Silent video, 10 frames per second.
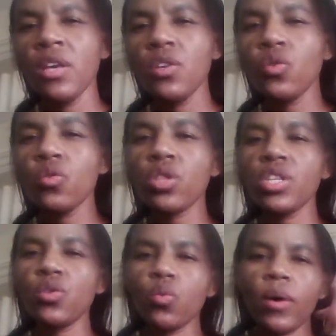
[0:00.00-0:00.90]
You know,
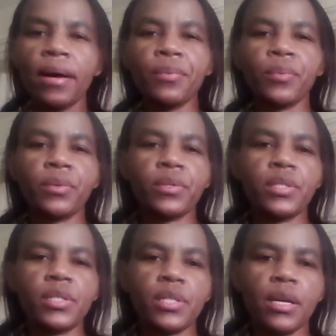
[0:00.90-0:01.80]
this one
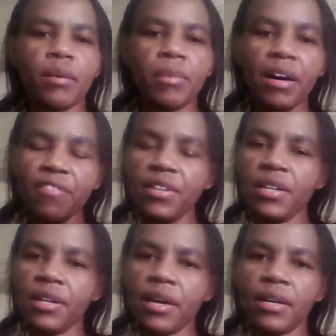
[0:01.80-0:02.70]
was
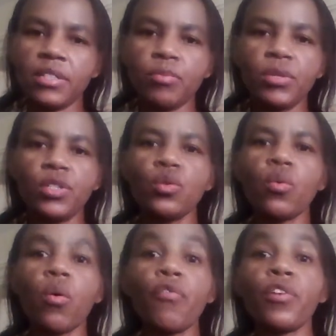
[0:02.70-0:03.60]
having a spiritual
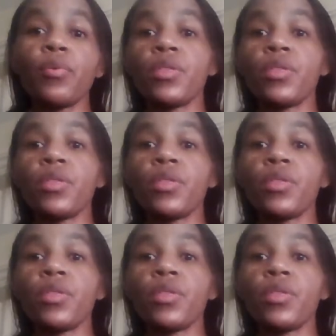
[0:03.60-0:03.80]
warfare